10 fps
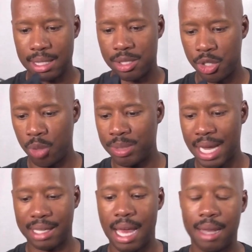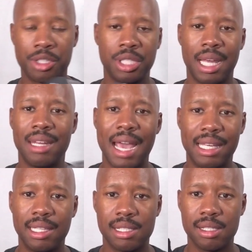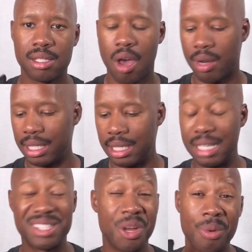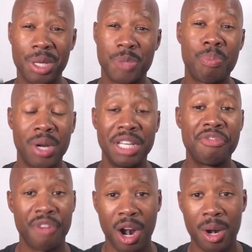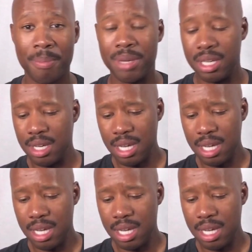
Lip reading: this Zoom technology that Nike's installed in these, it's pretty firm.